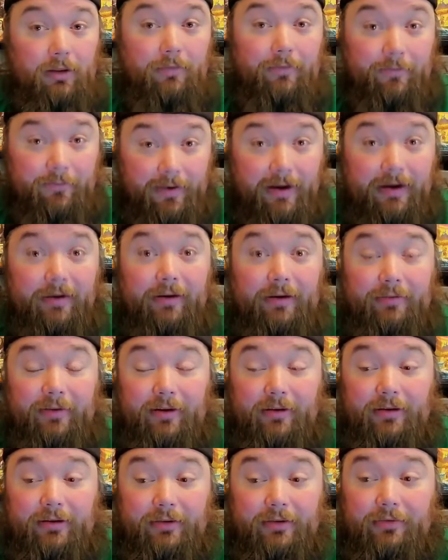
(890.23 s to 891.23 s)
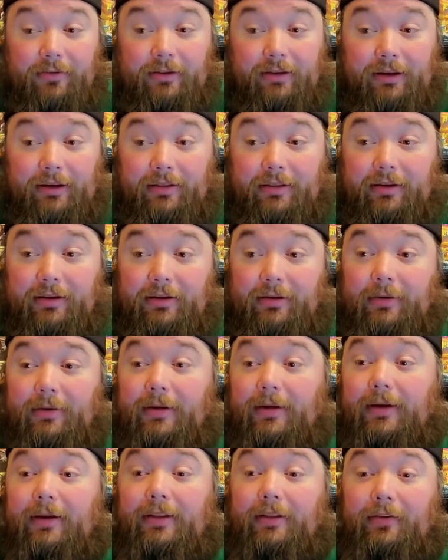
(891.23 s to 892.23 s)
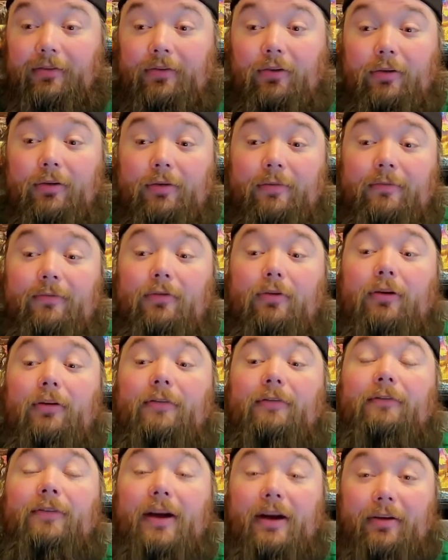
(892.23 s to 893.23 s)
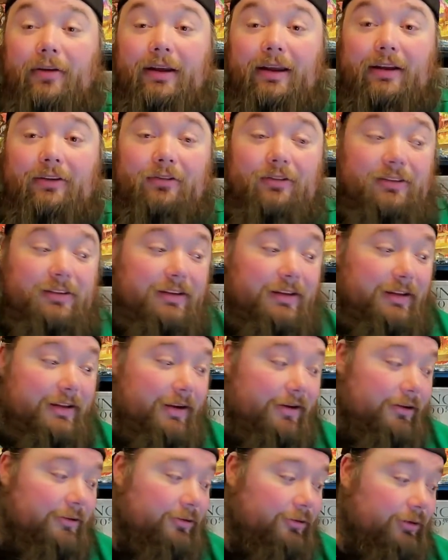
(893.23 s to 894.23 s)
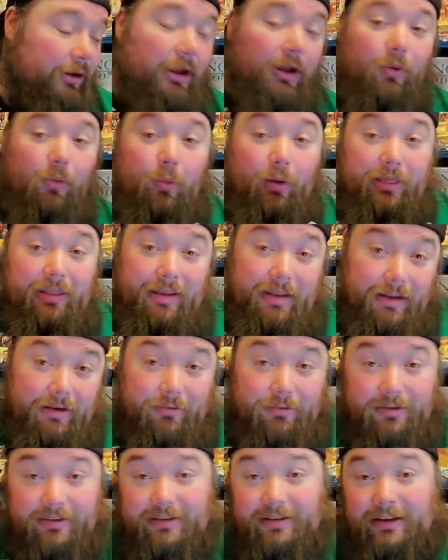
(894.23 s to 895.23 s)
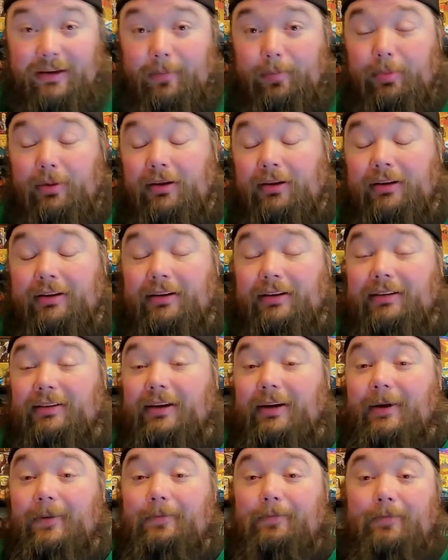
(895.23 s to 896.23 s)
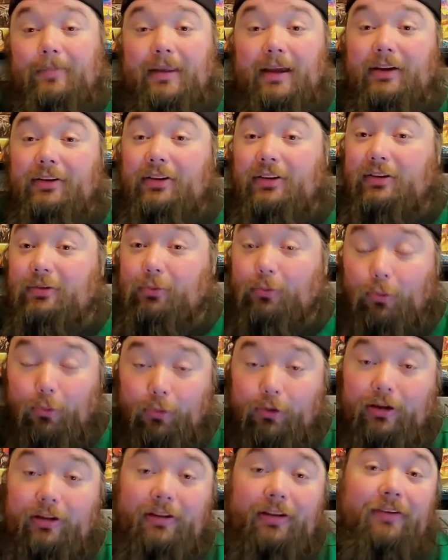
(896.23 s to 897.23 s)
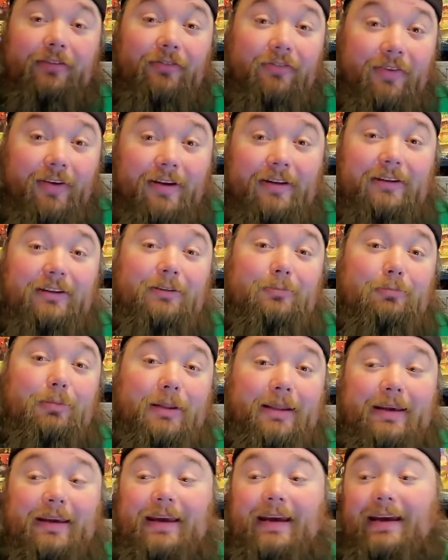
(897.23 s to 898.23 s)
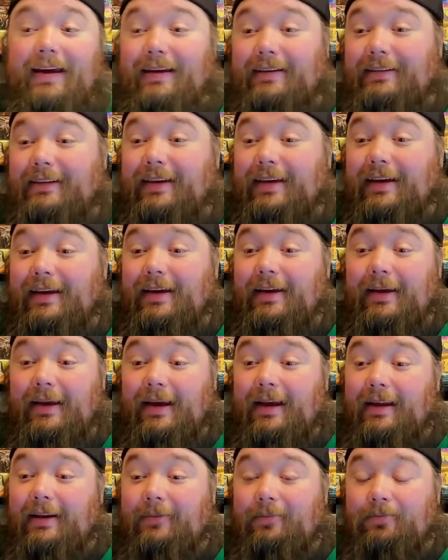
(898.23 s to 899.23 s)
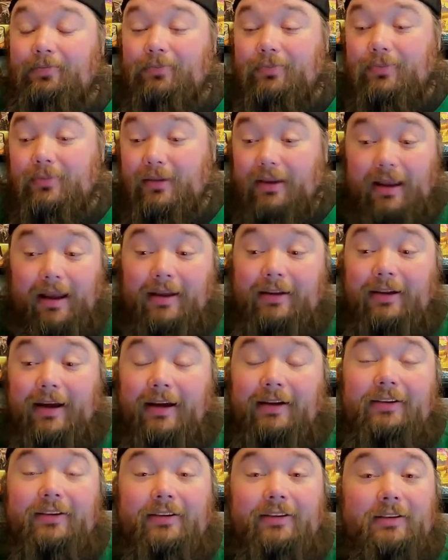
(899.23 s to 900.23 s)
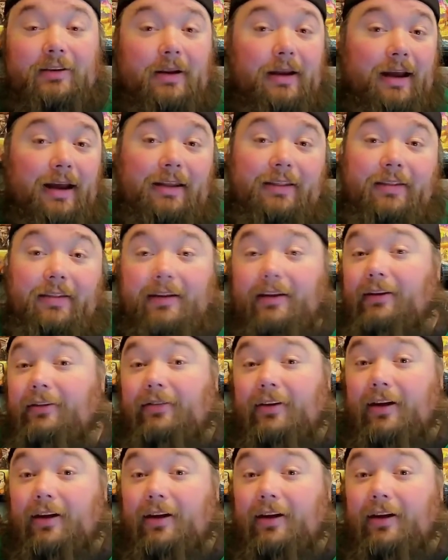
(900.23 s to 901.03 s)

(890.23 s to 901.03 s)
very, very differently. They're 4 very interesting characters with interesting abilities, and just really fun to play as. And I love